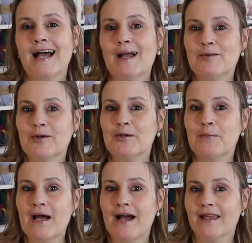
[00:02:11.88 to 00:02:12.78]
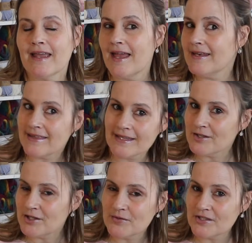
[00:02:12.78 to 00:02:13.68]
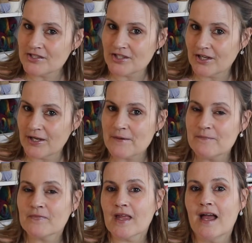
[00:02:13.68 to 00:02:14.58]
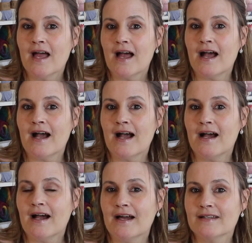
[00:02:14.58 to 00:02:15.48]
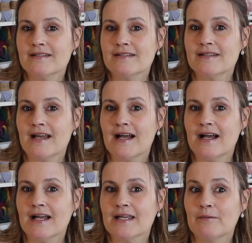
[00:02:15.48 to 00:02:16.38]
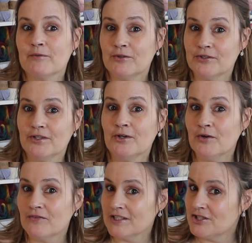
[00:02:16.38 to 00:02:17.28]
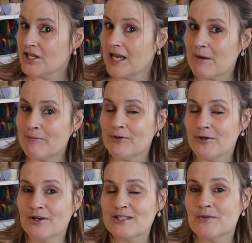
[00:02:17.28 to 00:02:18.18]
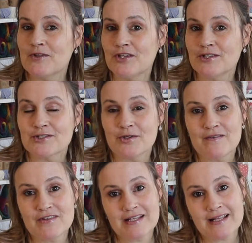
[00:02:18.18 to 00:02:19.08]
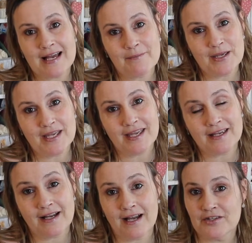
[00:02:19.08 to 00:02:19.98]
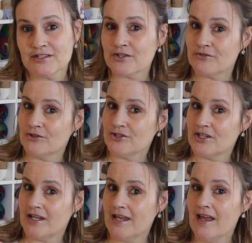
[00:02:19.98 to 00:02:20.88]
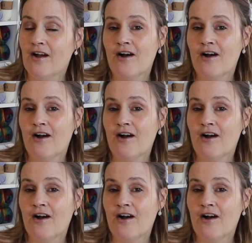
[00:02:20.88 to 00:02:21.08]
I'm not going to buy anything new this year, and I am going to hopefully share my progress with you. So everything that I make, either it's crochet